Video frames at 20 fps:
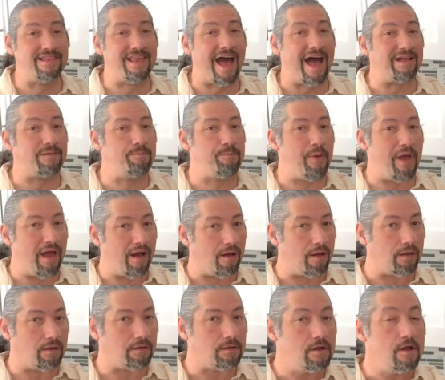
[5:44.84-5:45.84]
that
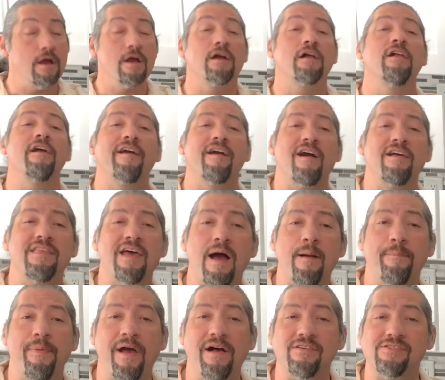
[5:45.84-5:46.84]
bell. Click on
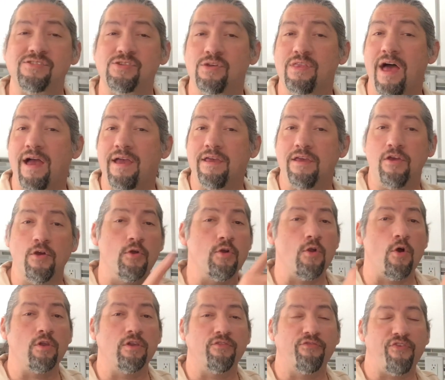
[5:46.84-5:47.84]
that bell so that you're
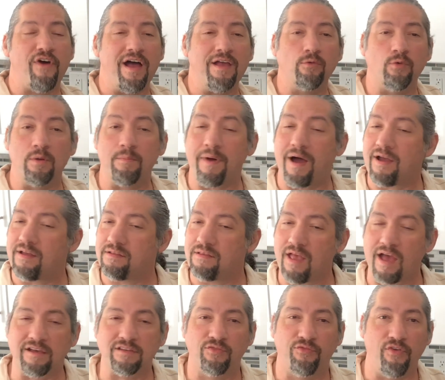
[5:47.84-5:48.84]
notified when my
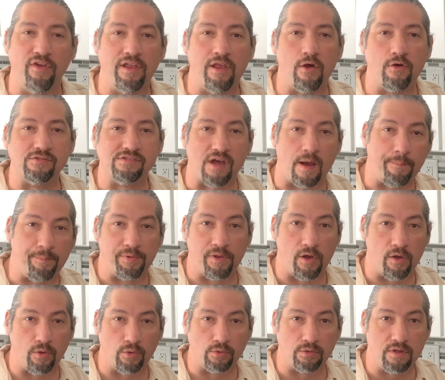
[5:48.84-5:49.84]
next videos
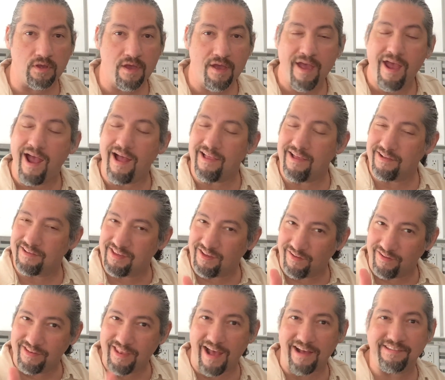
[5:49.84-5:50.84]
upload. And until
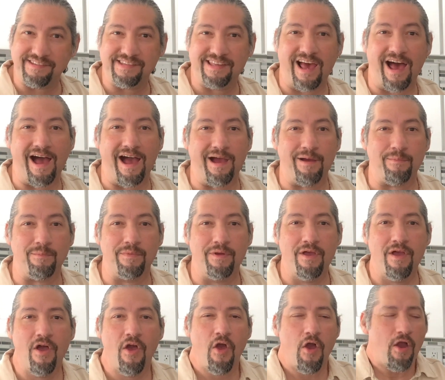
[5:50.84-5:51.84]
next time,
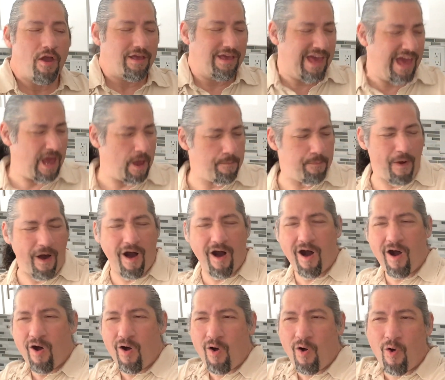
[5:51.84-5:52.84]
keep
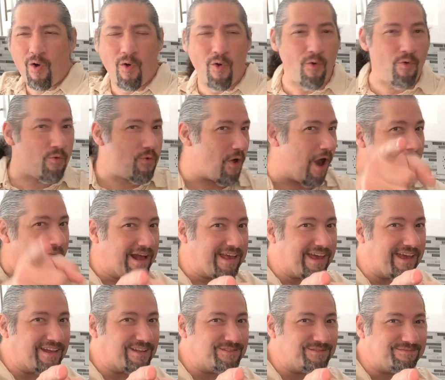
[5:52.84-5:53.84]
on
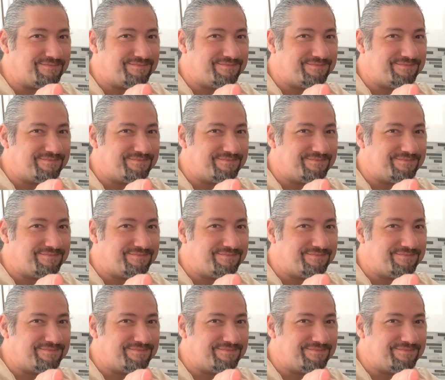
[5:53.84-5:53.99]
rocking!